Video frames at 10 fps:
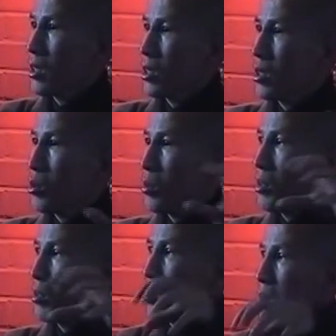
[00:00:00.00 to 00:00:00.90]
That
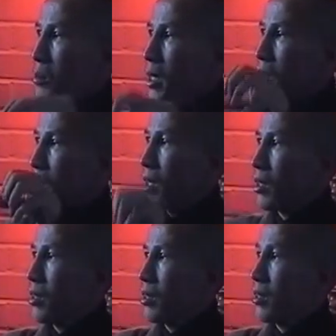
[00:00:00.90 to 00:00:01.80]
energy will be
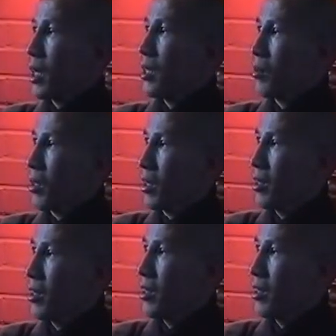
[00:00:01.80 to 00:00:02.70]
re-manifest
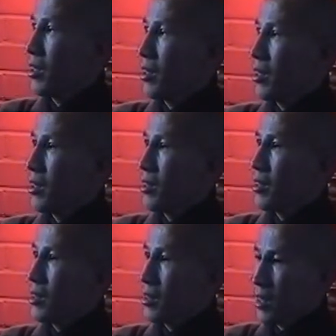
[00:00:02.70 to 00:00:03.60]
right away.
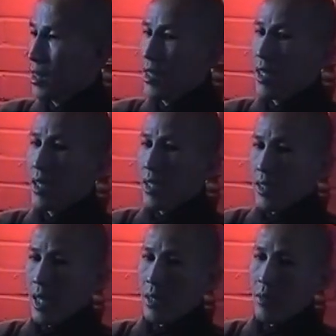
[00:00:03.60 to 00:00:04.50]
You
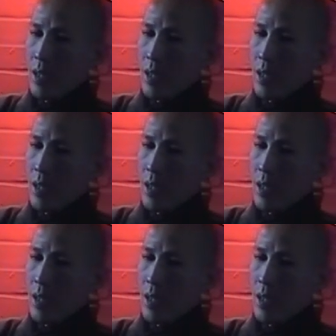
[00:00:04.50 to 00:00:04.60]
see,